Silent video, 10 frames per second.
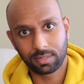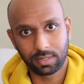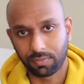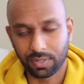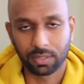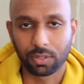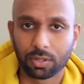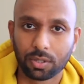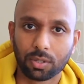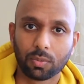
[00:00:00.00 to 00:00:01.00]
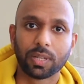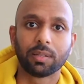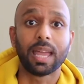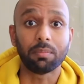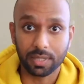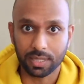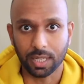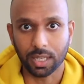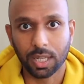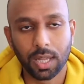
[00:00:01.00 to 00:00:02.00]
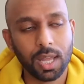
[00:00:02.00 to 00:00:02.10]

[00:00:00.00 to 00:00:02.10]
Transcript: definitely, got to do with emceeing.